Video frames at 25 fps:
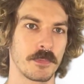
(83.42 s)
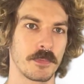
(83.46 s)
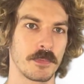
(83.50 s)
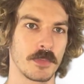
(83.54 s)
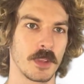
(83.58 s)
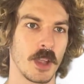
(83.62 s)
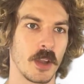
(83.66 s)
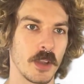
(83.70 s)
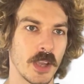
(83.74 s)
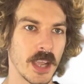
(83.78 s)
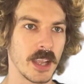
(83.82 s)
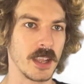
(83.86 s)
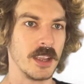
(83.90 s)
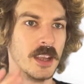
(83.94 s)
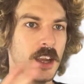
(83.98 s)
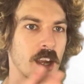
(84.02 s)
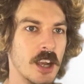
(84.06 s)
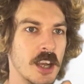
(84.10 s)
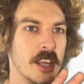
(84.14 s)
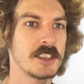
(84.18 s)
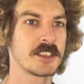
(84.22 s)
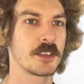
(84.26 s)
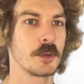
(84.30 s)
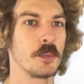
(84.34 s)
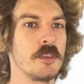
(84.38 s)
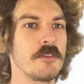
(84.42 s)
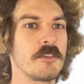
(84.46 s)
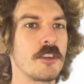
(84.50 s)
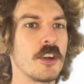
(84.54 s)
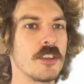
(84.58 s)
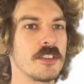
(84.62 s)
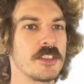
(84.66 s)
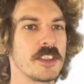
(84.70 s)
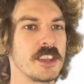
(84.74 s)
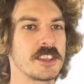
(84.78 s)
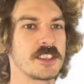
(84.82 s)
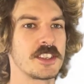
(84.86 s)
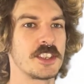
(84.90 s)
Okay, so we've got
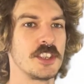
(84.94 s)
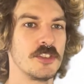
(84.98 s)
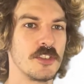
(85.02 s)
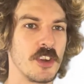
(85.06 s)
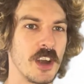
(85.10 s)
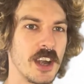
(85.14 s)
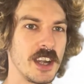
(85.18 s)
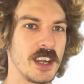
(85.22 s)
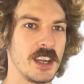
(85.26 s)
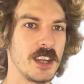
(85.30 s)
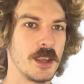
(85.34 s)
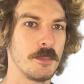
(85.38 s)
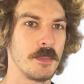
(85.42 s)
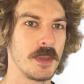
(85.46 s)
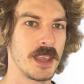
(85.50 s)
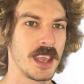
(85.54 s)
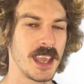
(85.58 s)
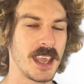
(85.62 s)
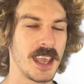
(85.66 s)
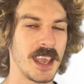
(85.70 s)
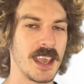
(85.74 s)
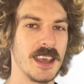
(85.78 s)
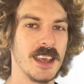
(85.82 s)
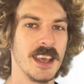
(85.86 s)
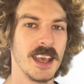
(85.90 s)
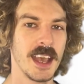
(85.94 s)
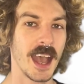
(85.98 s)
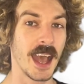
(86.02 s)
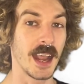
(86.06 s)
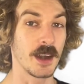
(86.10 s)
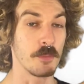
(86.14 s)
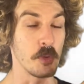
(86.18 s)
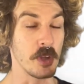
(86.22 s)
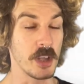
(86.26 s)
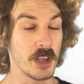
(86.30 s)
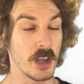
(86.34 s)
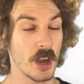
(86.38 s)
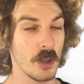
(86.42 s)
this uranium here and
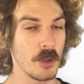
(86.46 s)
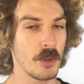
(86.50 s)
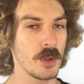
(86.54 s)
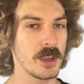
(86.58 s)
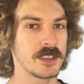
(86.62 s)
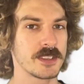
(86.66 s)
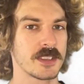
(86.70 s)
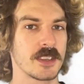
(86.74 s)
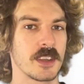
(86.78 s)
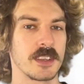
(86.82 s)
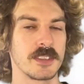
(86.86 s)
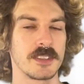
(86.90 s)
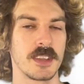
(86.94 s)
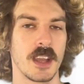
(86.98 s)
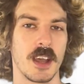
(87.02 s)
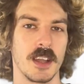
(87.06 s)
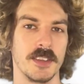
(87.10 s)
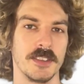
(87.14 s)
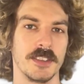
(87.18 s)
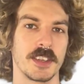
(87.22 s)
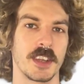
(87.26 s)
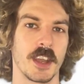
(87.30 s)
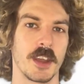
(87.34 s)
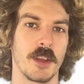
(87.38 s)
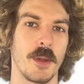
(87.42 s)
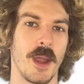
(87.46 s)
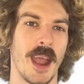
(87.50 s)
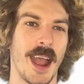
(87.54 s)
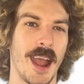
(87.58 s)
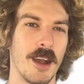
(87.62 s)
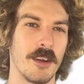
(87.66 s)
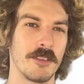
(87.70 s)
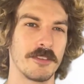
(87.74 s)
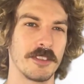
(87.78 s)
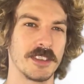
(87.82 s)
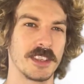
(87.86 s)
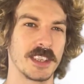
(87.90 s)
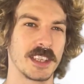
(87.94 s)
we know it's going to undergo
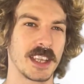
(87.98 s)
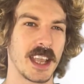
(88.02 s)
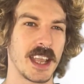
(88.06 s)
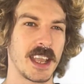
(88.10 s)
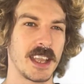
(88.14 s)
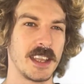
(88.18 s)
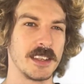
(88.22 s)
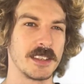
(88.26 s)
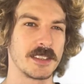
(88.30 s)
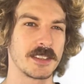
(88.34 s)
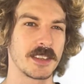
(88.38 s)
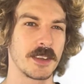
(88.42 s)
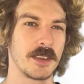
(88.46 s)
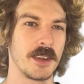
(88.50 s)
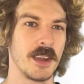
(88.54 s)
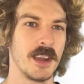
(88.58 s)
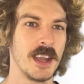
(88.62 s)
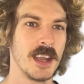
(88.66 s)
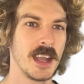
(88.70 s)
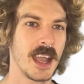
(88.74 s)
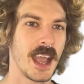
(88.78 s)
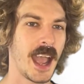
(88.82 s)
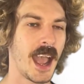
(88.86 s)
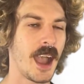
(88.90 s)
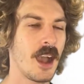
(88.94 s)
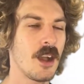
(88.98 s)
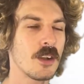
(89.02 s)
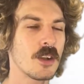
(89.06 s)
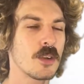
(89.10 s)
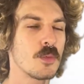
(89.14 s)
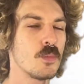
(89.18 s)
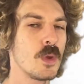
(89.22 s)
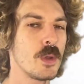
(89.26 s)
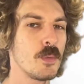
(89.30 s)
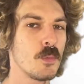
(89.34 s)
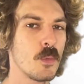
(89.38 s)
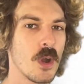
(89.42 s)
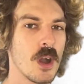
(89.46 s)
alpha decay. So how can
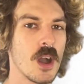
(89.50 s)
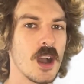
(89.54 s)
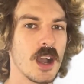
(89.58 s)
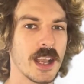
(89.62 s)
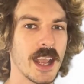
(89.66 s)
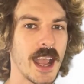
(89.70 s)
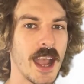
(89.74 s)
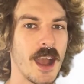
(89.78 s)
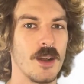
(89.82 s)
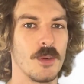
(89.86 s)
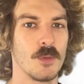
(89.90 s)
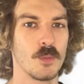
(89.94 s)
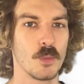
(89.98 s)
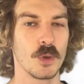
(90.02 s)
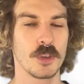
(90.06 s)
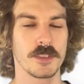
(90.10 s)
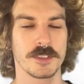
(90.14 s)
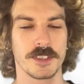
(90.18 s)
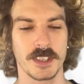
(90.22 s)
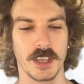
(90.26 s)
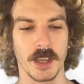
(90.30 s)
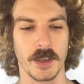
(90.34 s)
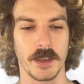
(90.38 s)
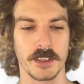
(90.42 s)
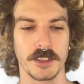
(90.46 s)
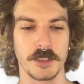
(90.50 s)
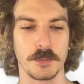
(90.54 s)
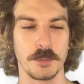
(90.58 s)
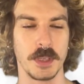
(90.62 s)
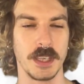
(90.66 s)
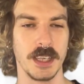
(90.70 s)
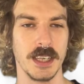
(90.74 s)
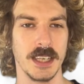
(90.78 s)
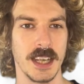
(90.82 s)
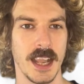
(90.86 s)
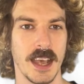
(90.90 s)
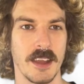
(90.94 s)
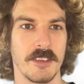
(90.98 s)
we work out what's going to be
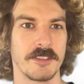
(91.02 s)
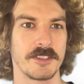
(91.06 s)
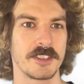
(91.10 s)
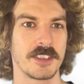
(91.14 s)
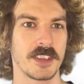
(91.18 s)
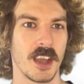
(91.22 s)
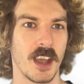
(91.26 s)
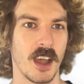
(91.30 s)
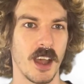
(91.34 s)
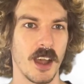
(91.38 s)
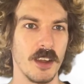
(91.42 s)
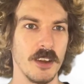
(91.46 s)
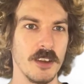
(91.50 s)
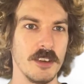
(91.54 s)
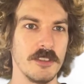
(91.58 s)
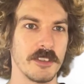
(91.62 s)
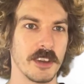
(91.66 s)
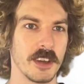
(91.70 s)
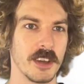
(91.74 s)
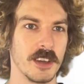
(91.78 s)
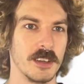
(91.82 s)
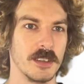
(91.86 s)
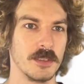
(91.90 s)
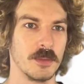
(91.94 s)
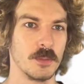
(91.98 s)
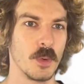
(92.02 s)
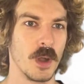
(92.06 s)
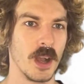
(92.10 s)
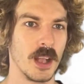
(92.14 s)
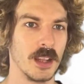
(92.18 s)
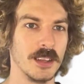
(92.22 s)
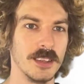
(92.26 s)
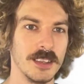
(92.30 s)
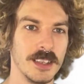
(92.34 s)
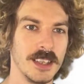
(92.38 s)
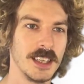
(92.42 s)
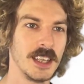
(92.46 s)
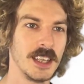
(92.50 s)
left over? Well,